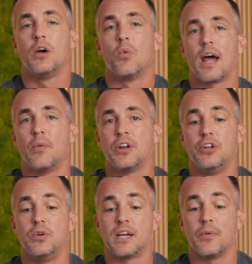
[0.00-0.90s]
What I want to
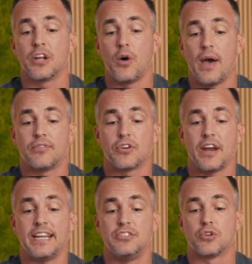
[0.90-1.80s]
do is I want to go after
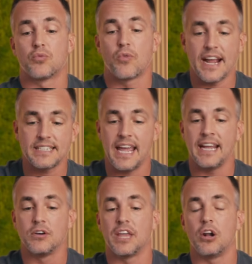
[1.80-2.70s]
a direct
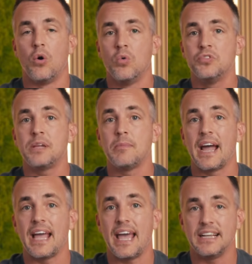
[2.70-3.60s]
angle that only
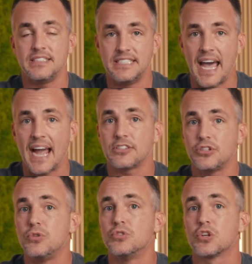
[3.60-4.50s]
my exact
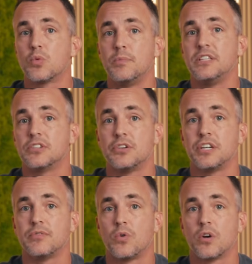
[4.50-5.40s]
user would be
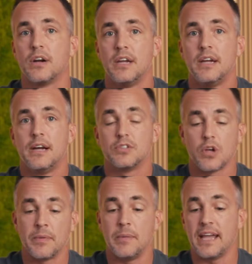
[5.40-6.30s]
searching for. So
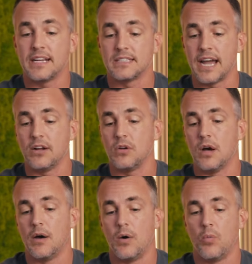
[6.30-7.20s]
I'm going to make a title,
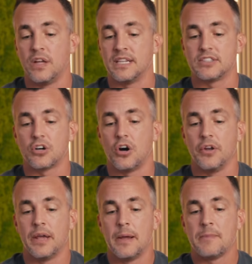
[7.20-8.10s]
one that's
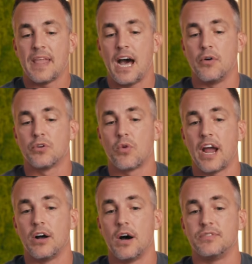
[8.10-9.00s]
called How to
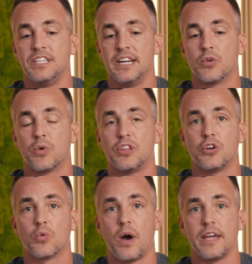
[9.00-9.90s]
Write Off Dinner with
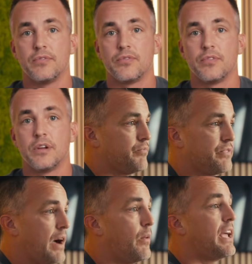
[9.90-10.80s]
Your Wife.
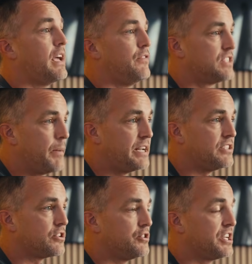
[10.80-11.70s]
That way, if
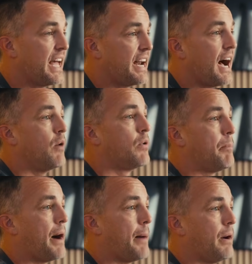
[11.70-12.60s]
somebody's searching that, I want to
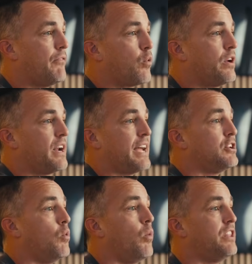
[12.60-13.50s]
pop up for it, and I
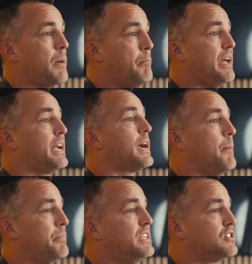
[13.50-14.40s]
don't want the big
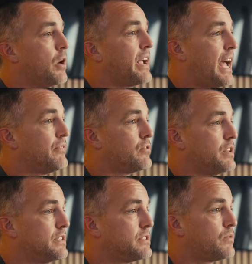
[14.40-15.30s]
companies going after this,